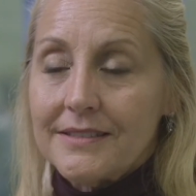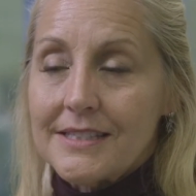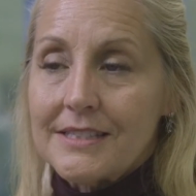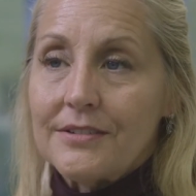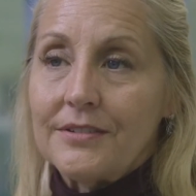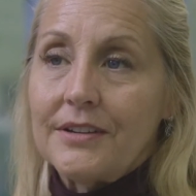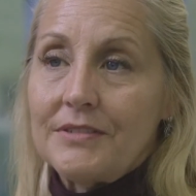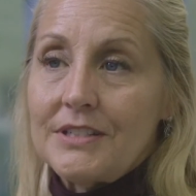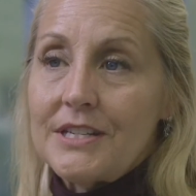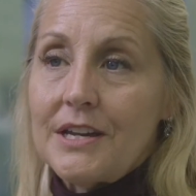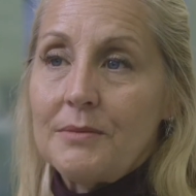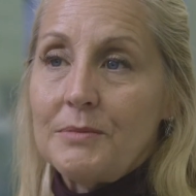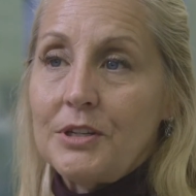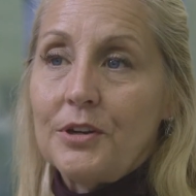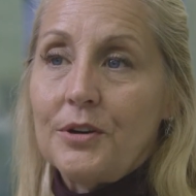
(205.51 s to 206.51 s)
So every
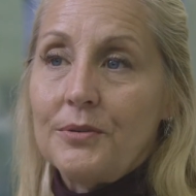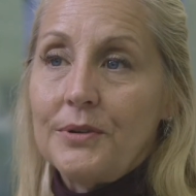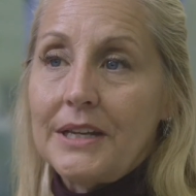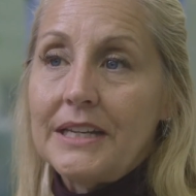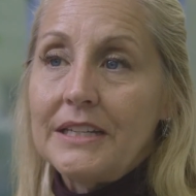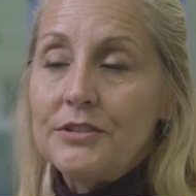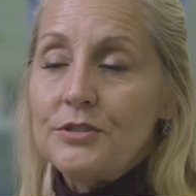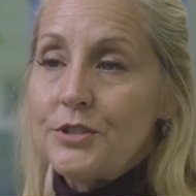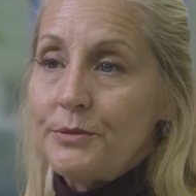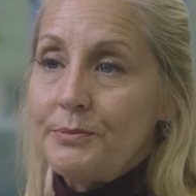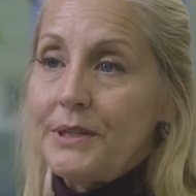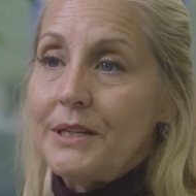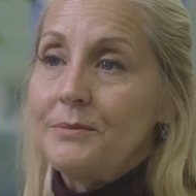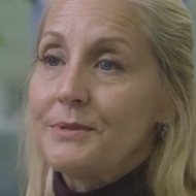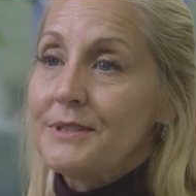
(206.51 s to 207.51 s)
time you go in, you should
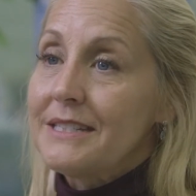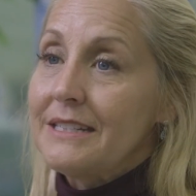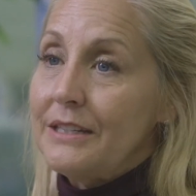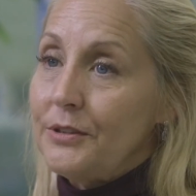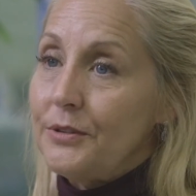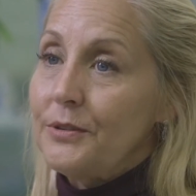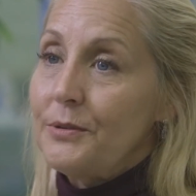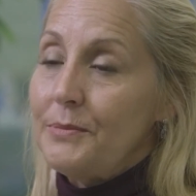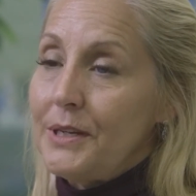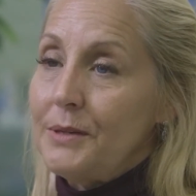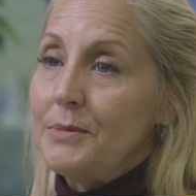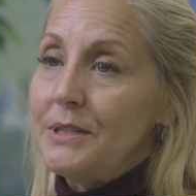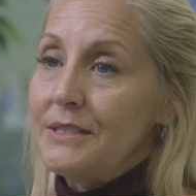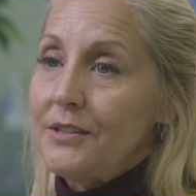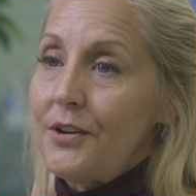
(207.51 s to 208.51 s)
be able to hear the
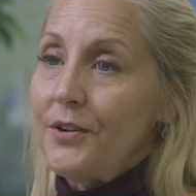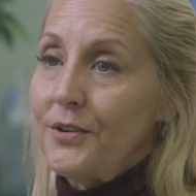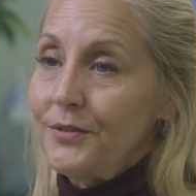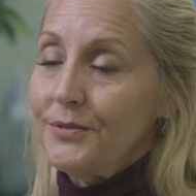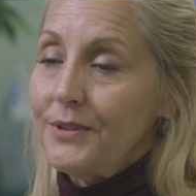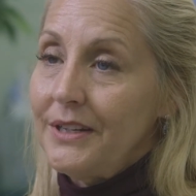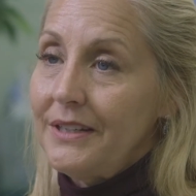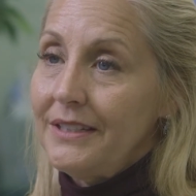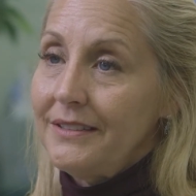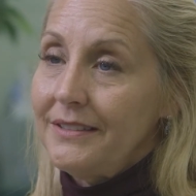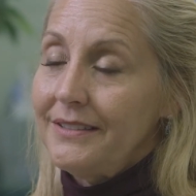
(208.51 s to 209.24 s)
baby's heart rate.